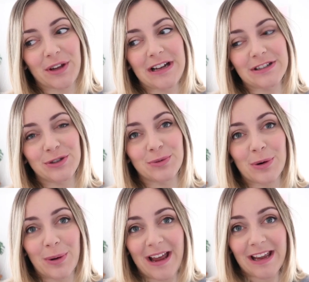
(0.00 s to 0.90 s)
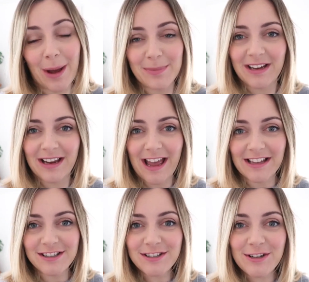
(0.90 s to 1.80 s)
in the normal way coming
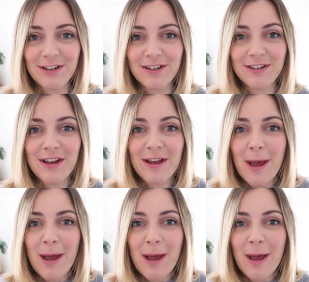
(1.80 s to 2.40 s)
again soon,